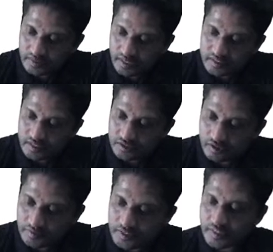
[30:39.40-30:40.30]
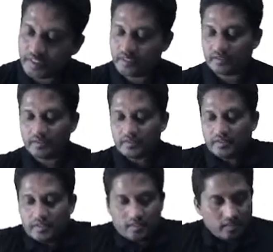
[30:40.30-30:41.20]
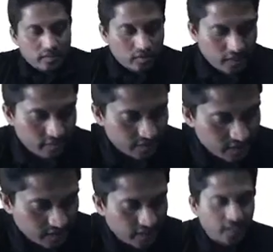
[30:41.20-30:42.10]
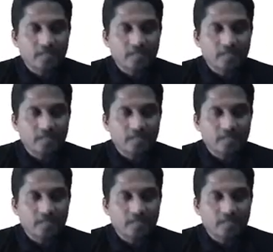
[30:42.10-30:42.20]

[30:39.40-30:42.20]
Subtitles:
Answer is option D. So anyways, linear